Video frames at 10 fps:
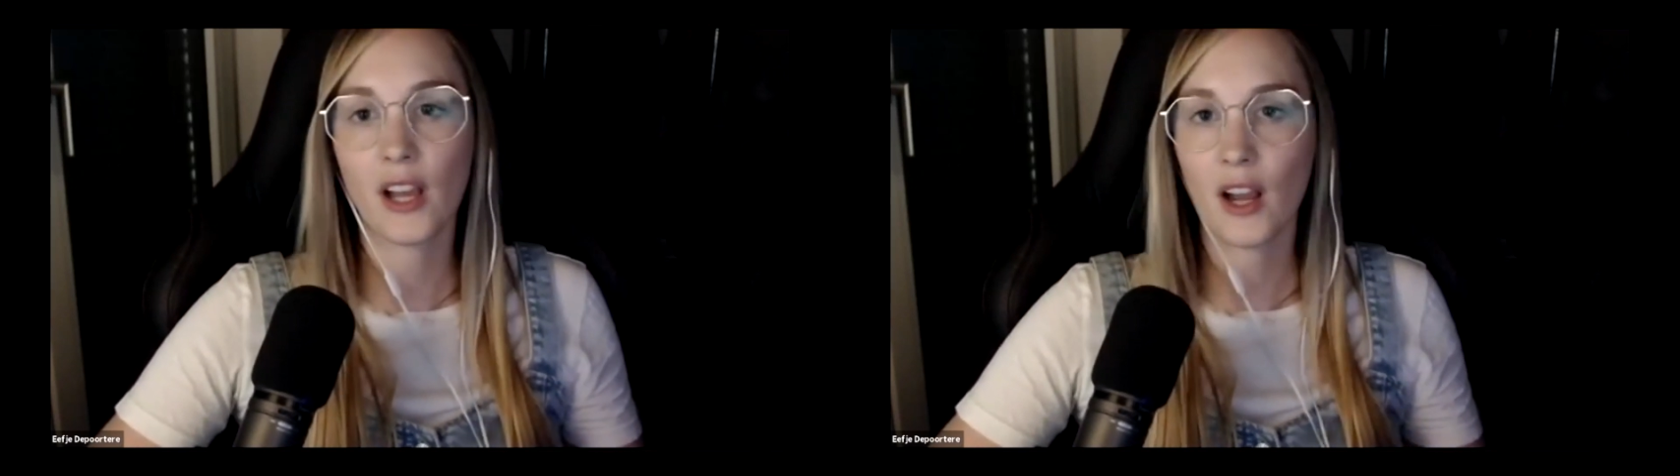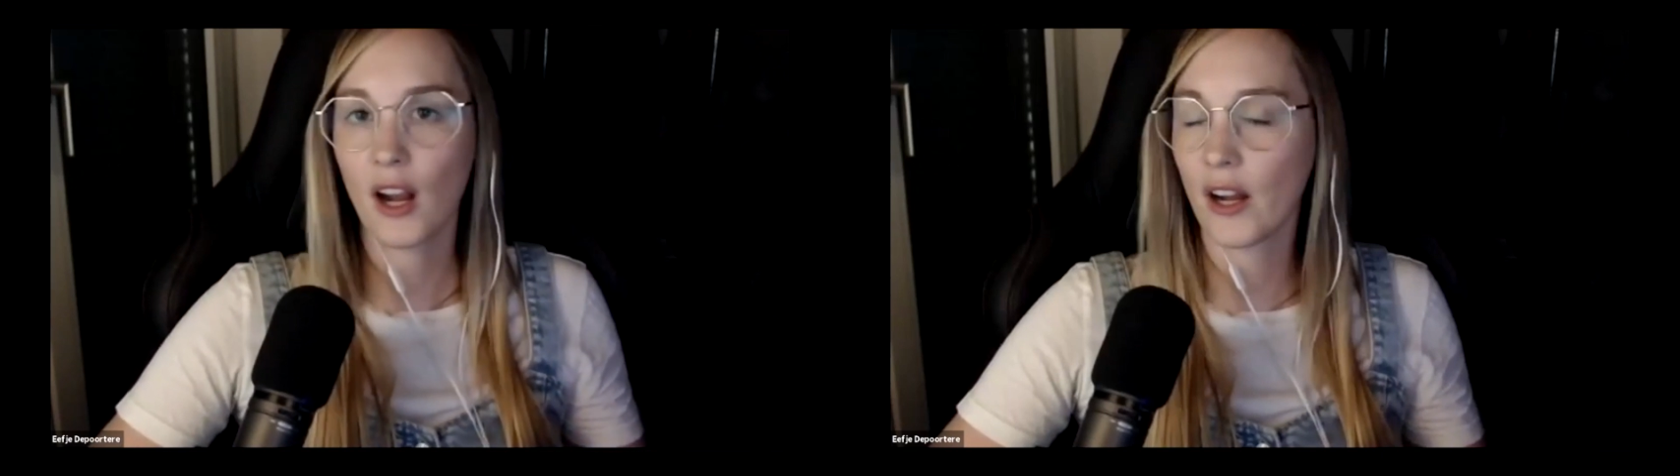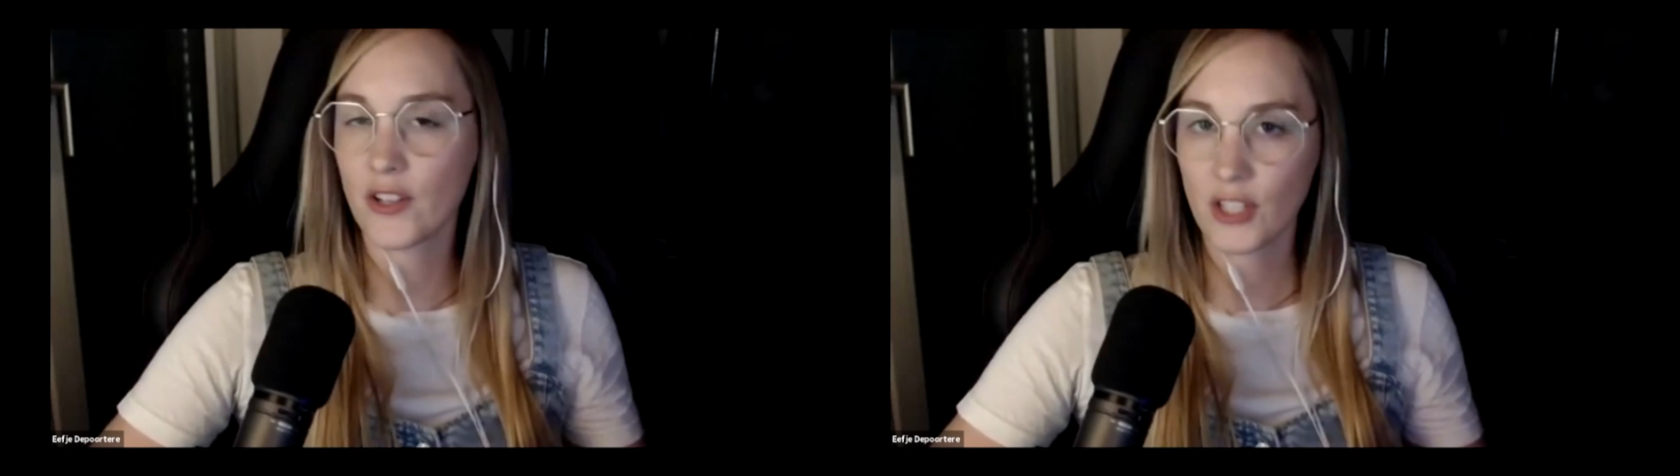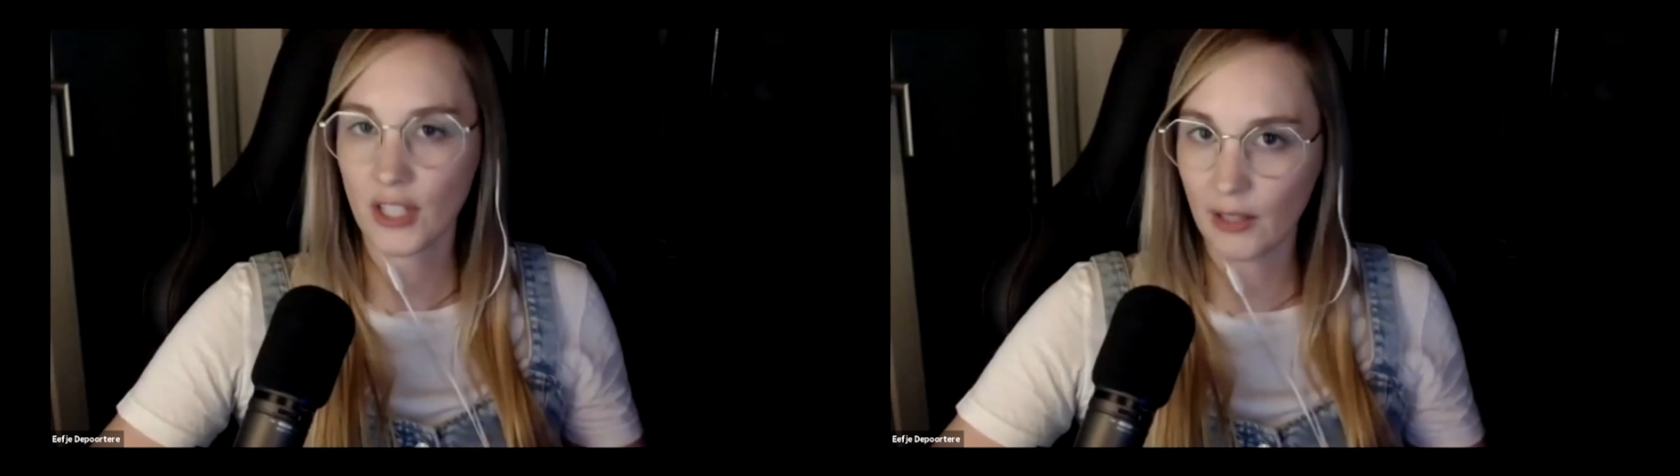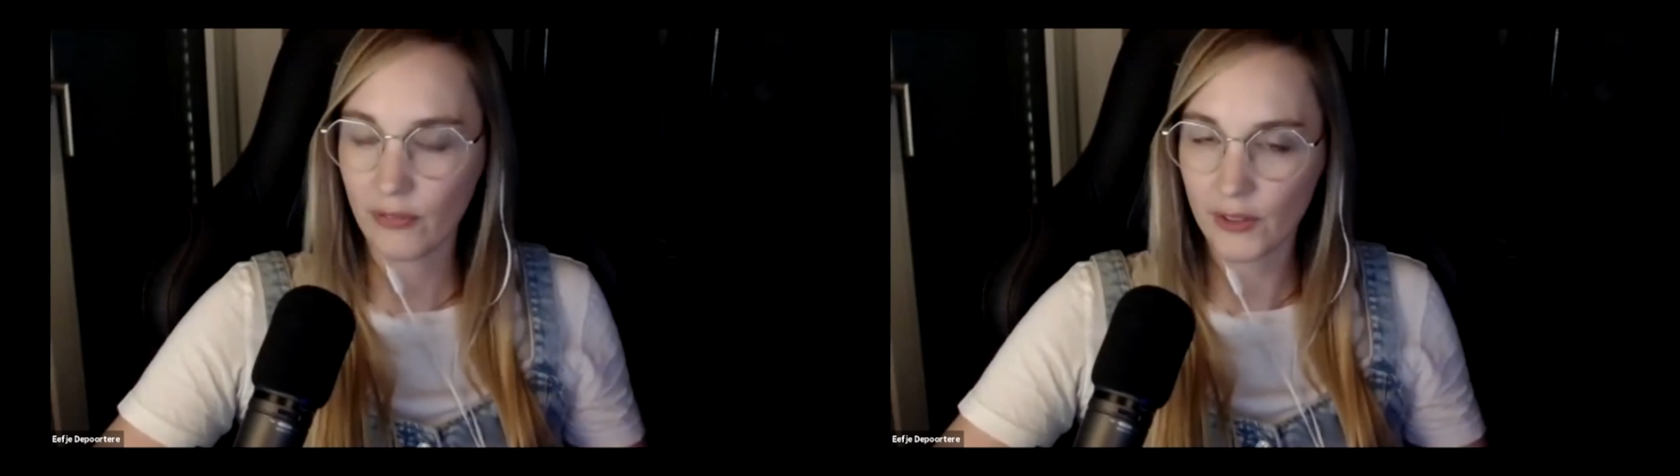to
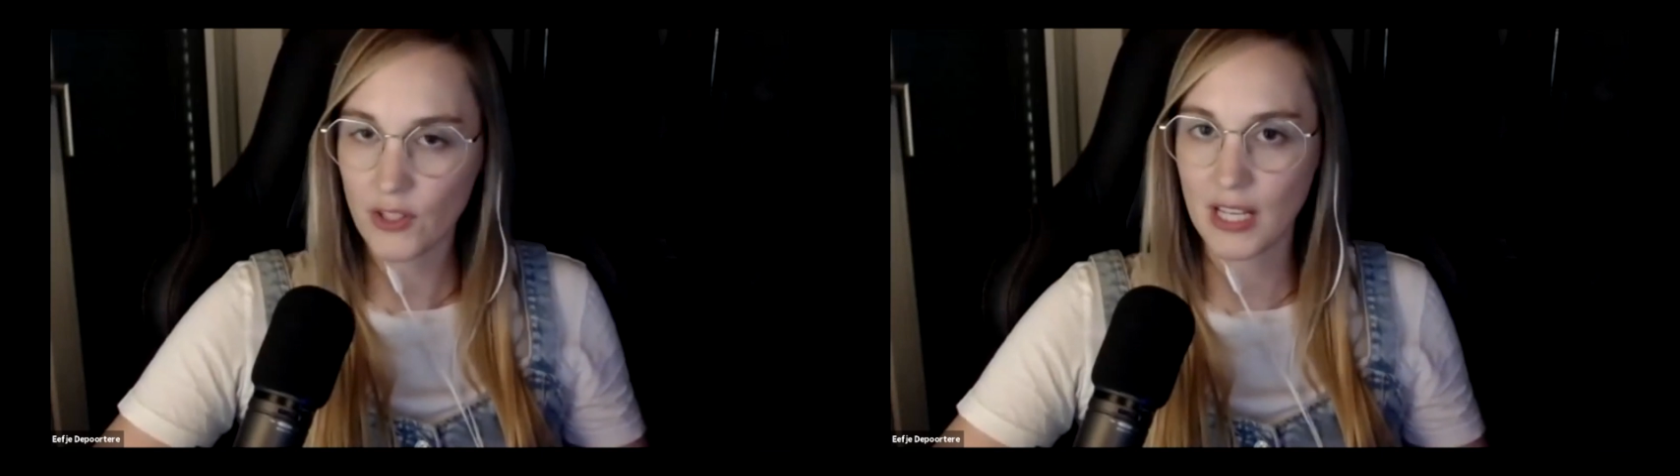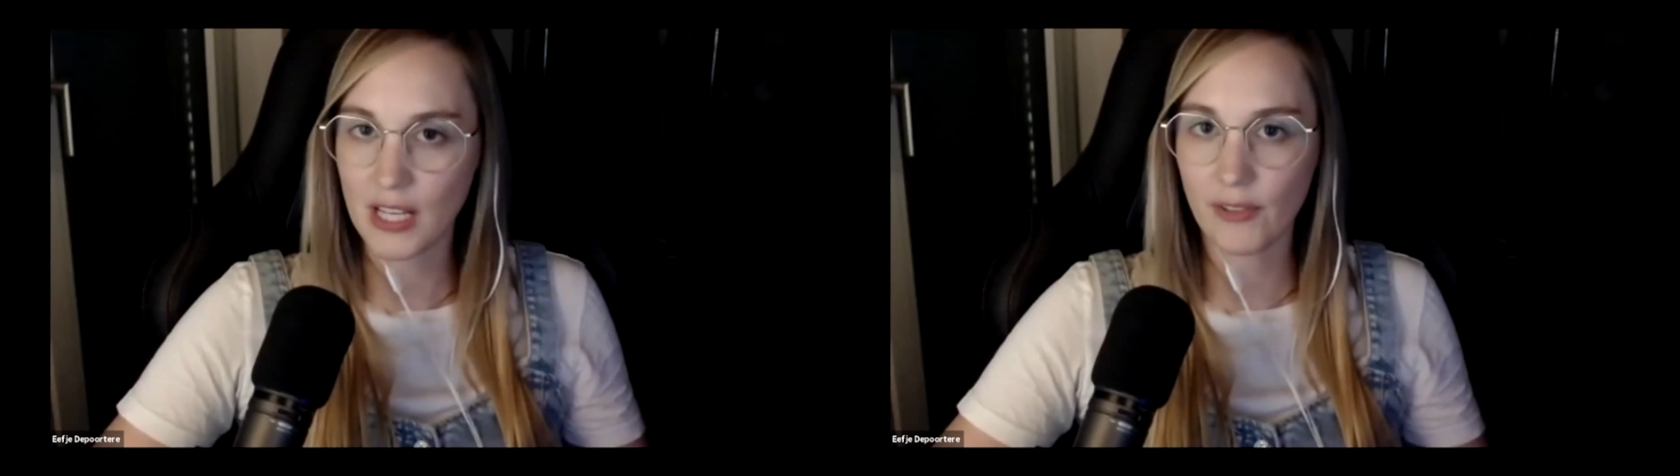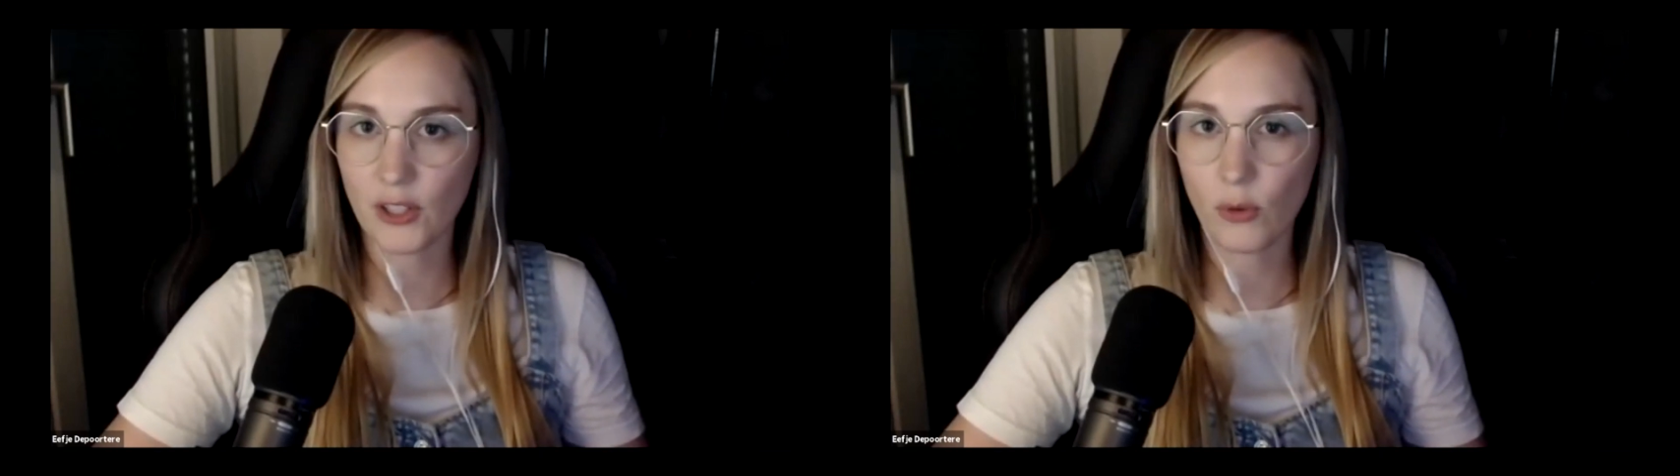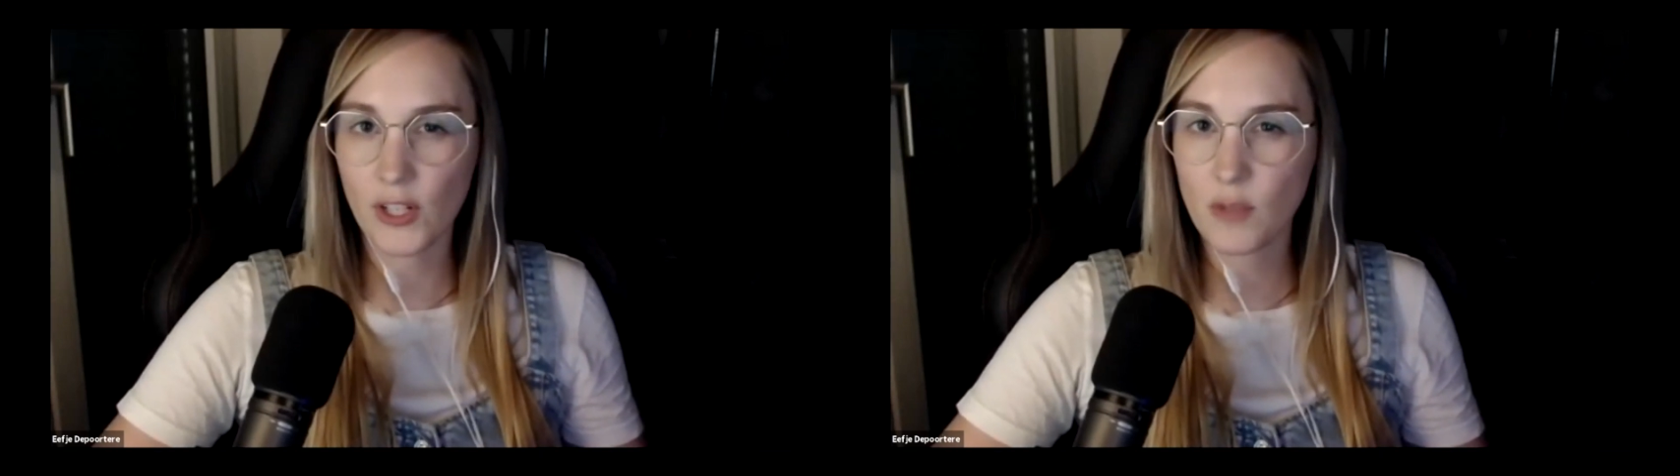kind of feel safe and do it.